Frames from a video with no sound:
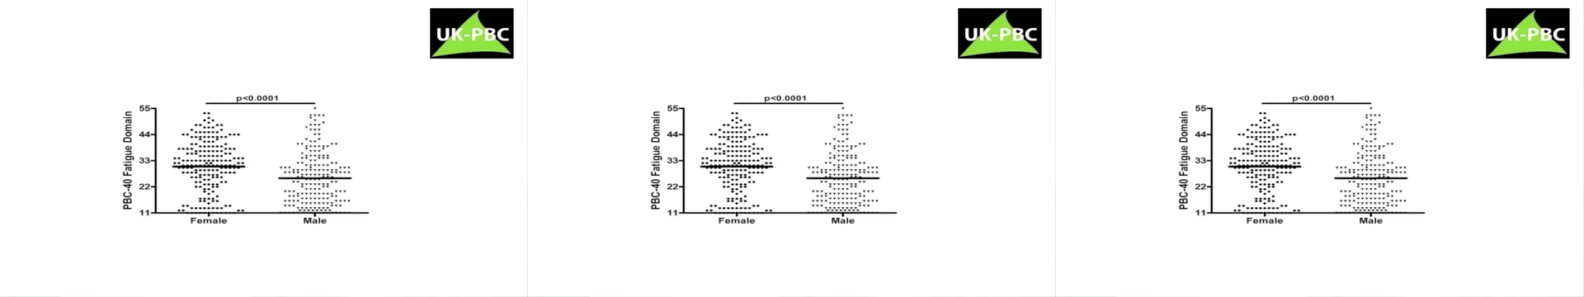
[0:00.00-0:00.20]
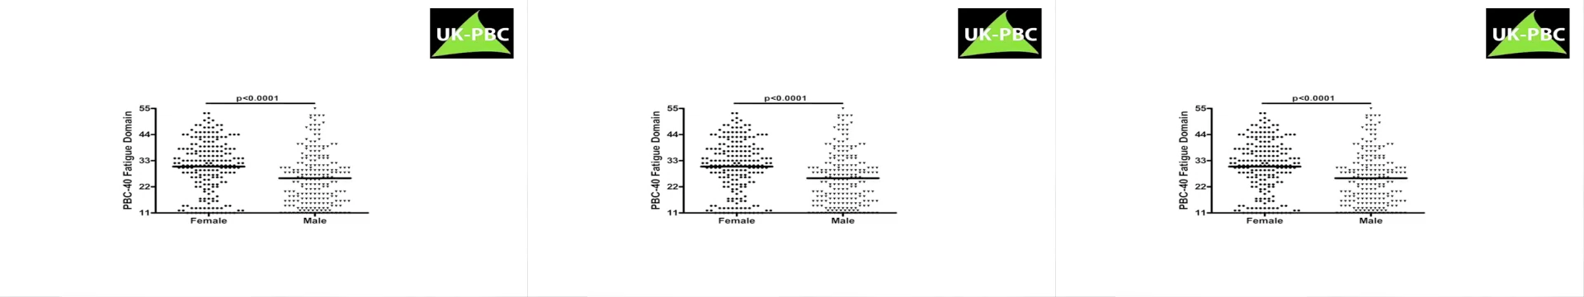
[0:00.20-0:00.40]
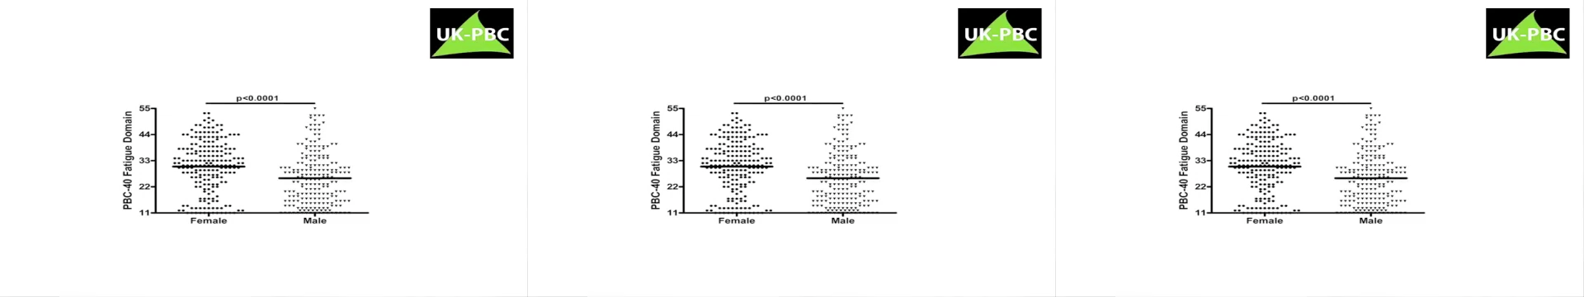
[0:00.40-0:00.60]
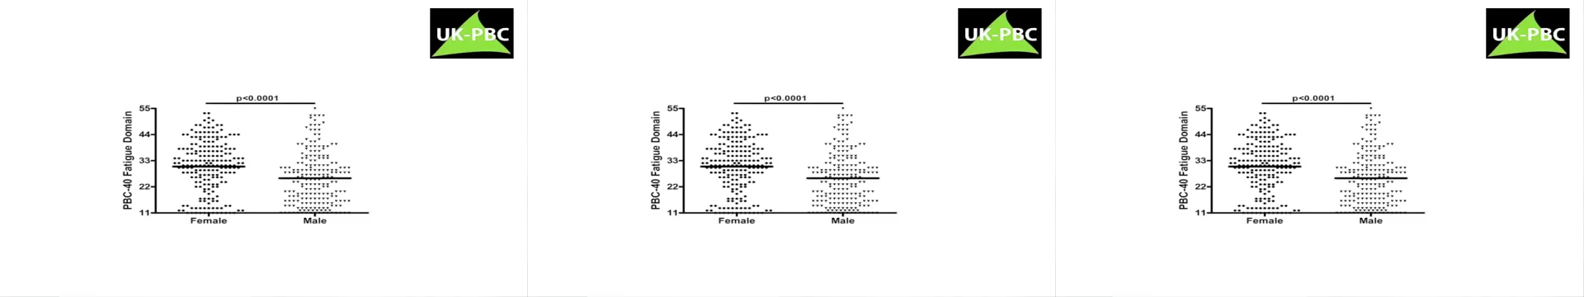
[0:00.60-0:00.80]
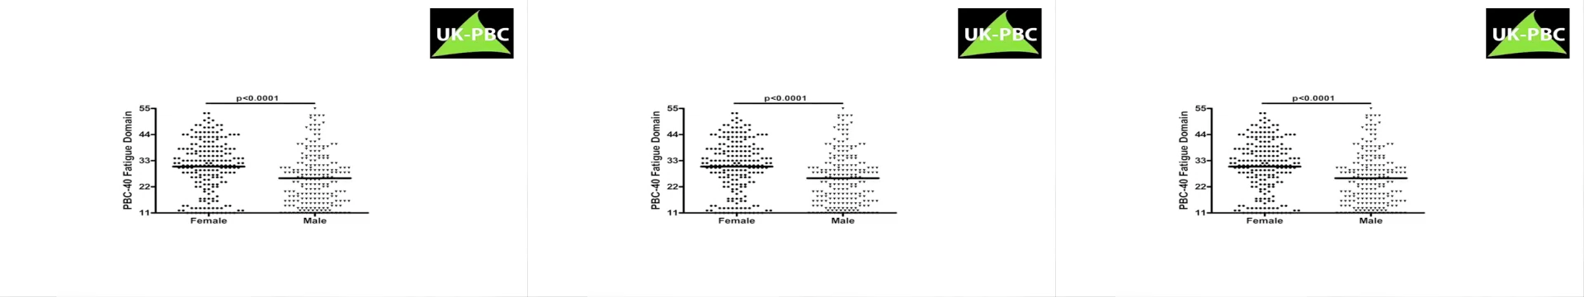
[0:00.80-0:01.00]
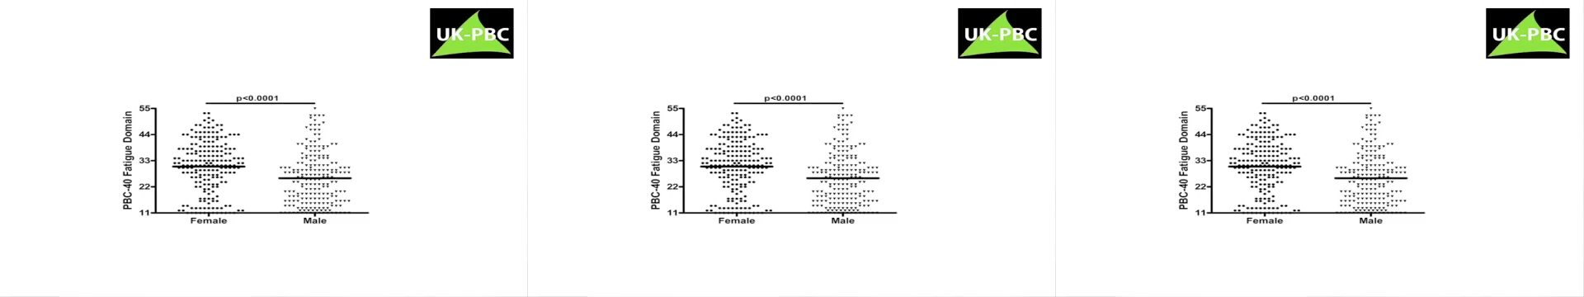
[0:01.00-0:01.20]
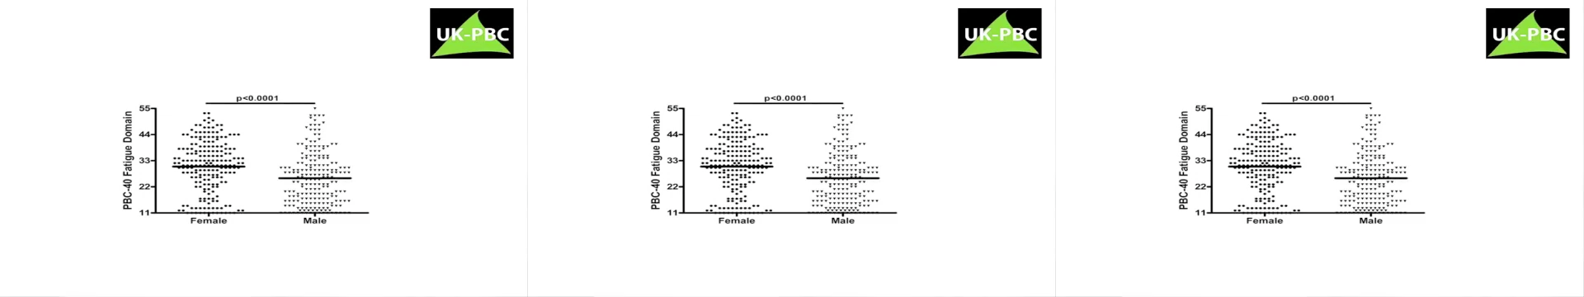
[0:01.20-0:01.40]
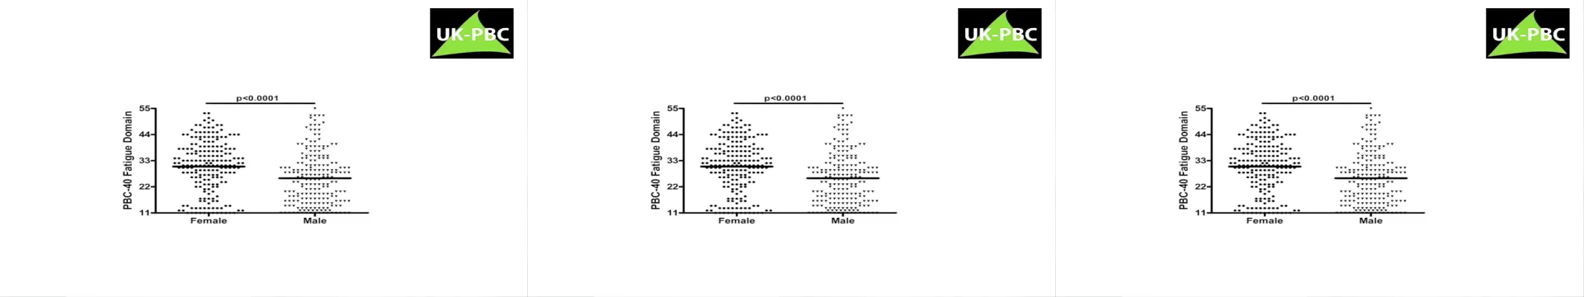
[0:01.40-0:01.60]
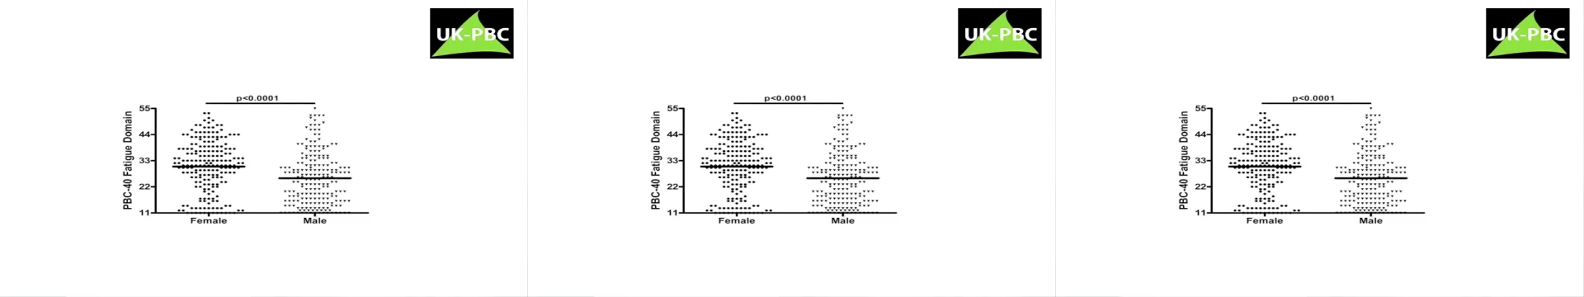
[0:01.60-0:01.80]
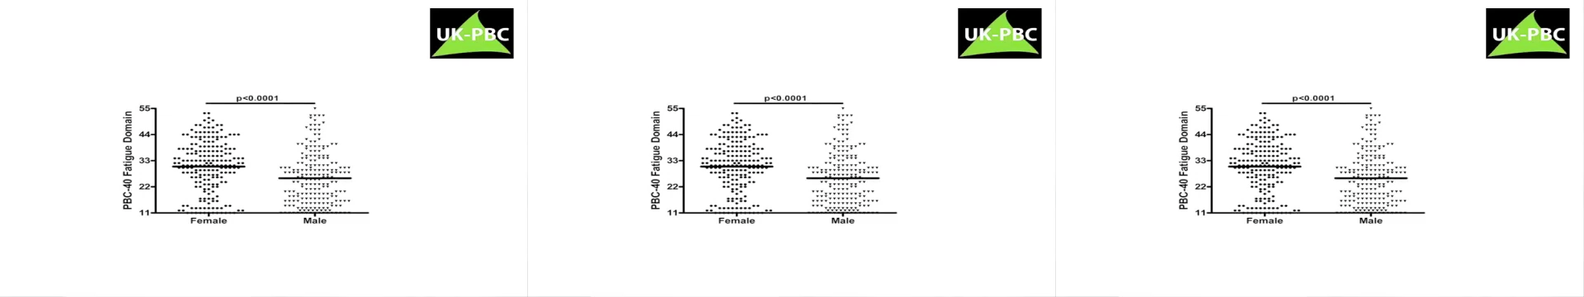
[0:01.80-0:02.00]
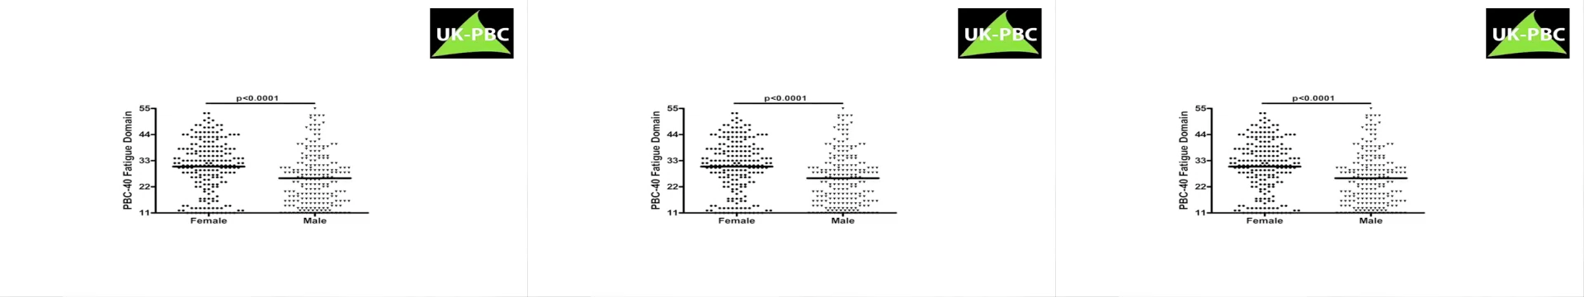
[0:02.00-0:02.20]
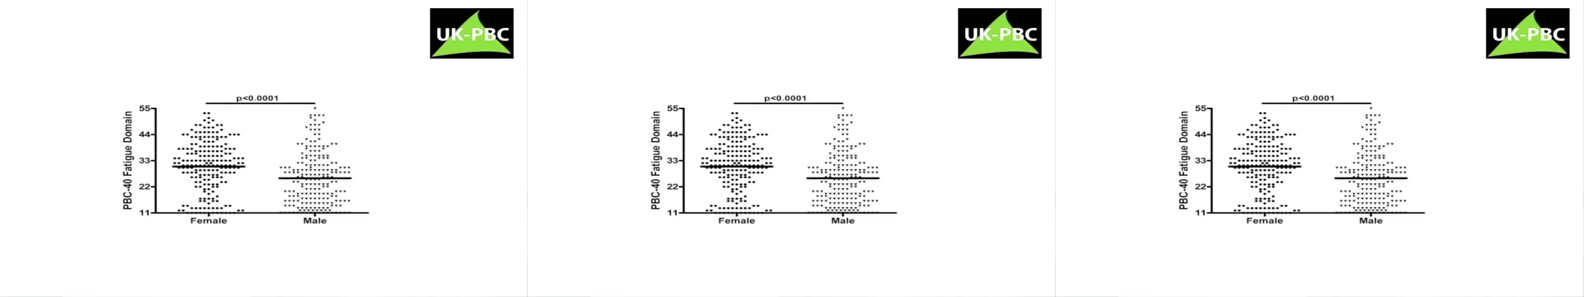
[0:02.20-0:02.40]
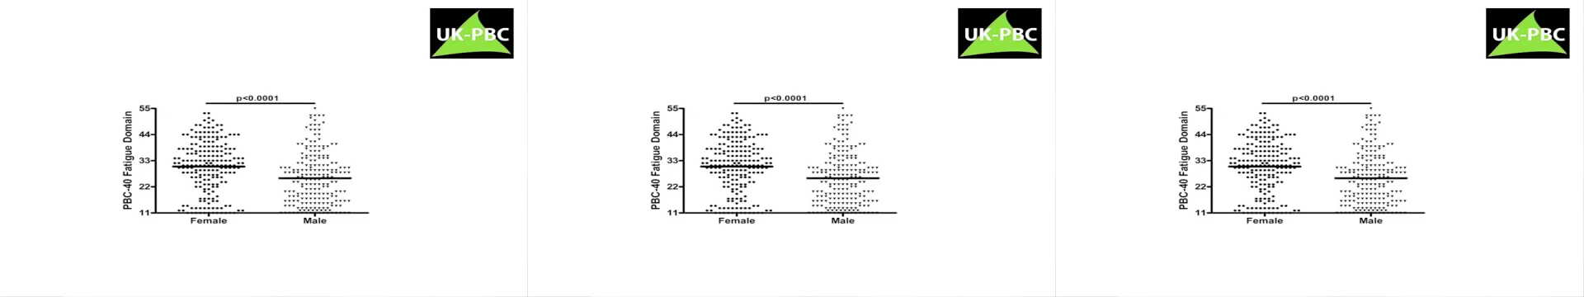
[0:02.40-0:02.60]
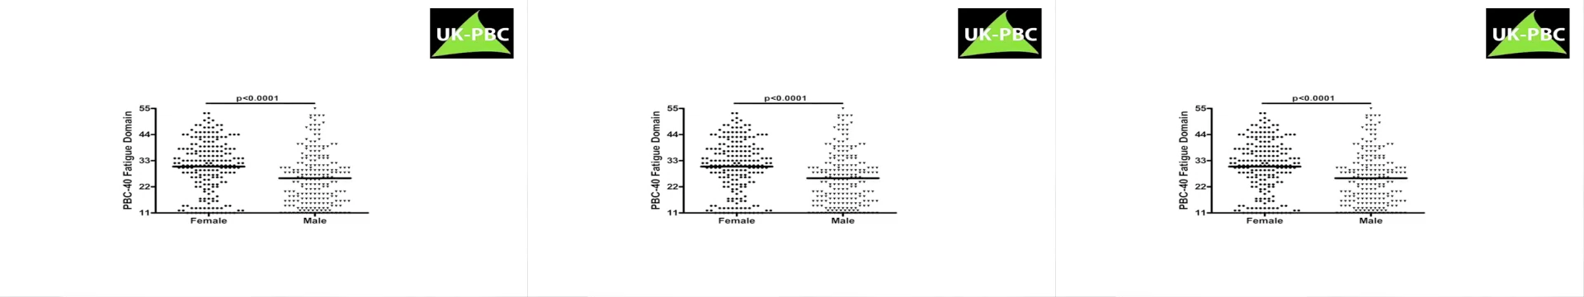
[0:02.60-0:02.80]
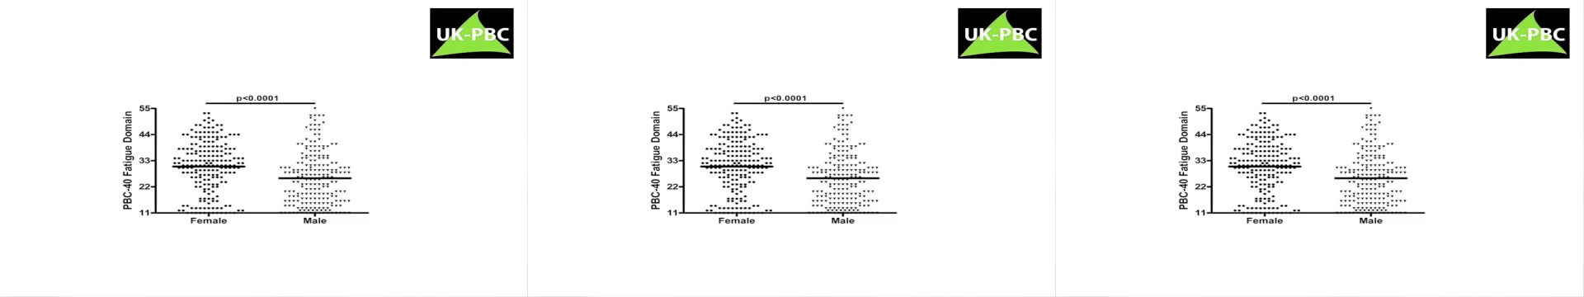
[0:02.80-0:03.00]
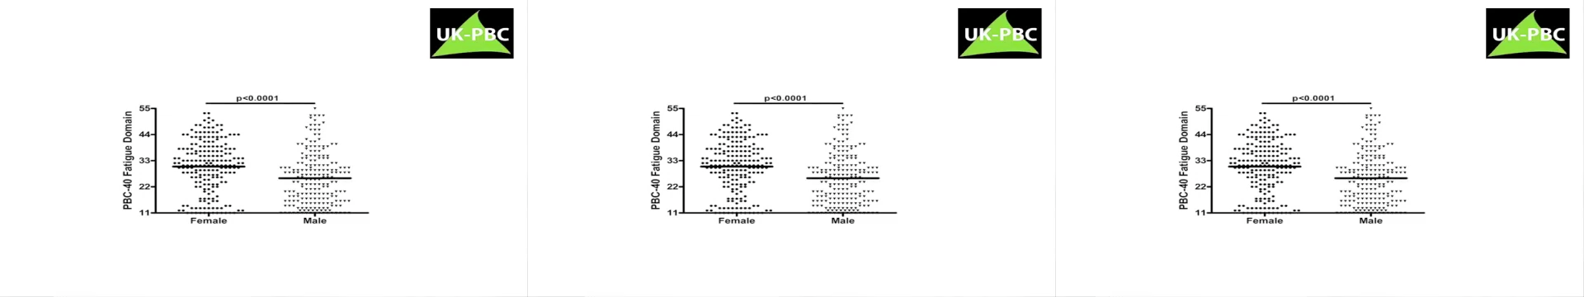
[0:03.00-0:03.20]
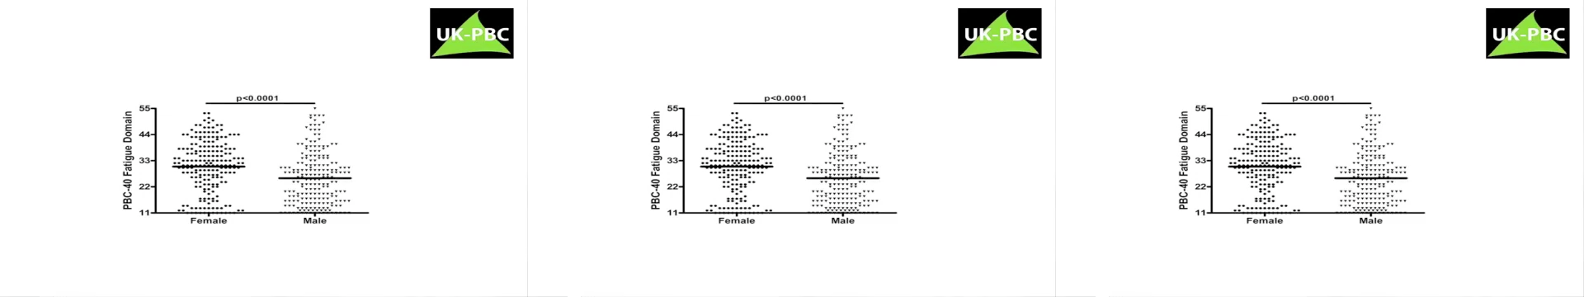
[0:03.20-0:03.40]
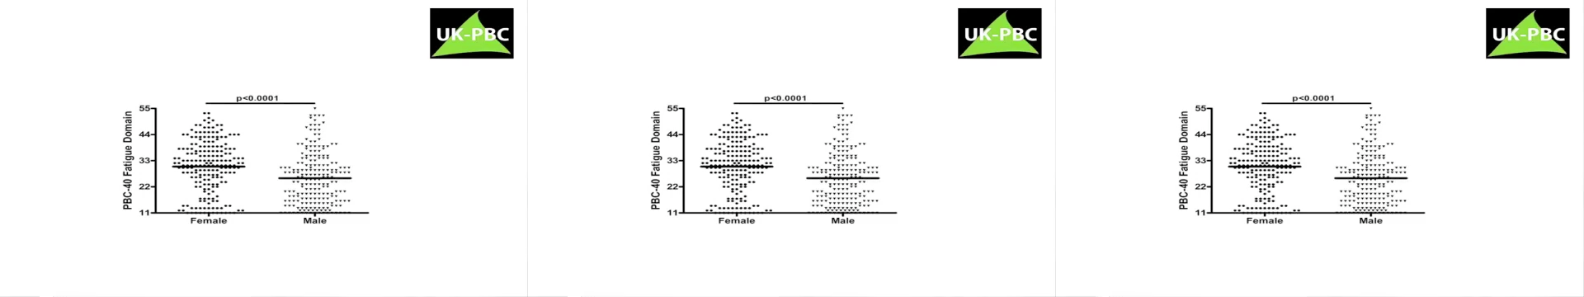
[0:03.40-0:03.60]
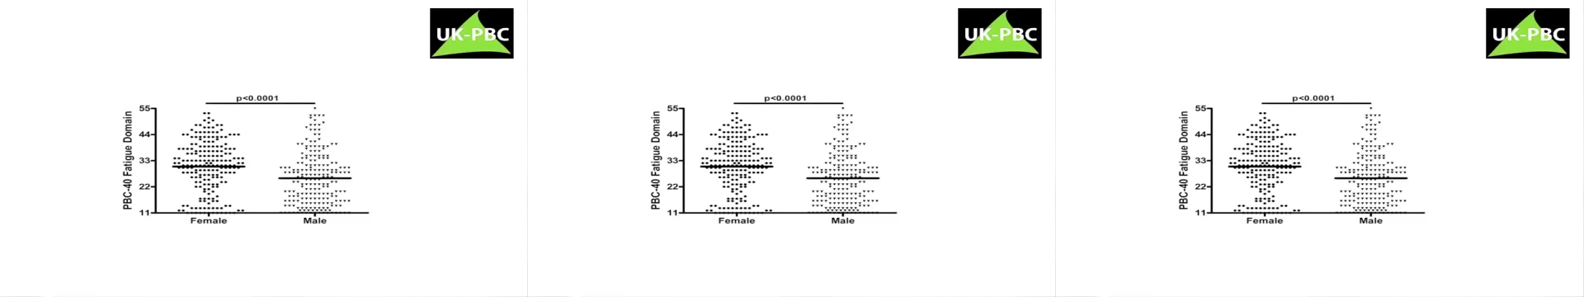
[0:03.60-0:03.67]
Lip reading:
No face is visible, so there are no lips to read.